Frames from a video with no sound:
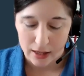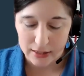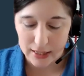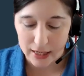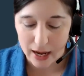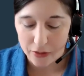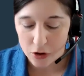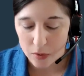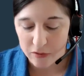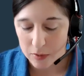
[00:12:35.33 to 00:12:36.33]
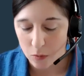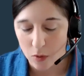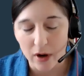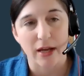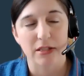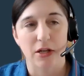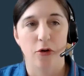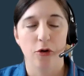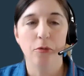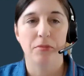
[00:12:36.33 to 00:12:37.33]
Together, we've been working as a
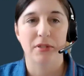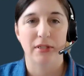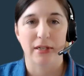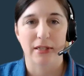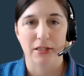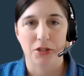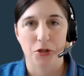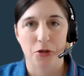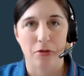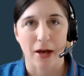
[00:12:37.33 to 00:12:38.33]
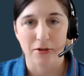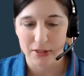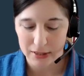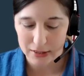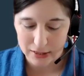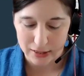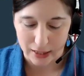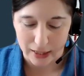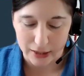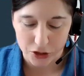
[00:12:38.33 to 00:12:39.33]
group since 2000
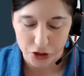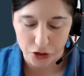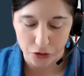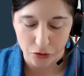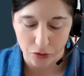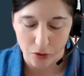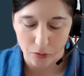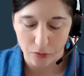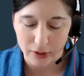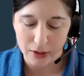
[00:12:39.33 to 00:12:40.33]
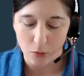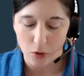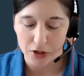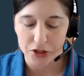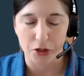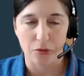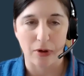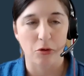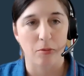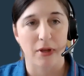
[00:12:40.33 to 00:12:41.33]
to really work to
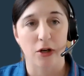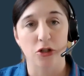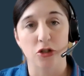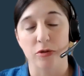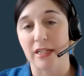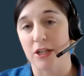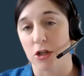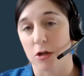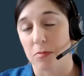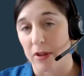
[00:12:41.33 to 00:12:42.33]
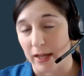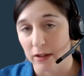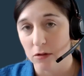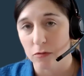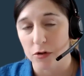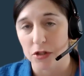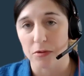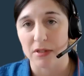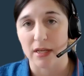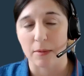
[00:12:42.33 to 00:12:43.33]
implement our strategic plan for
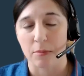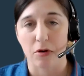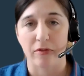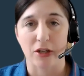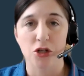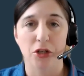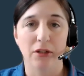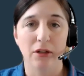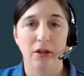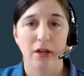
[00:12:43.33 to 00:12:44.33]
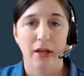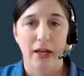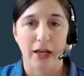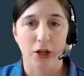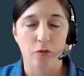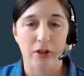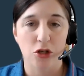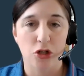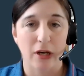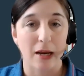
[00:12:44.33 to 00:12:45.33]
suicide prevention,
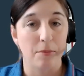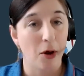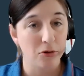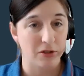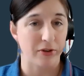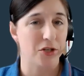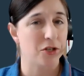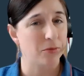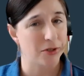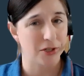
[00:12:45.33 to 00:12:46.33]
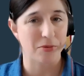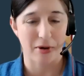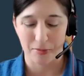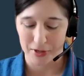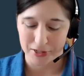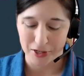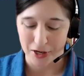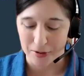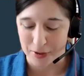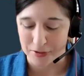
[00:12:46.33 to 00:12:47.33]
intervention, and postvention, which is what I'm going to
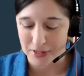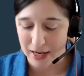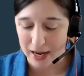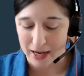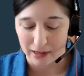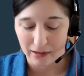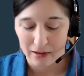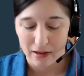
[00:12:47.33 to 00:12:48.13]
talk about today,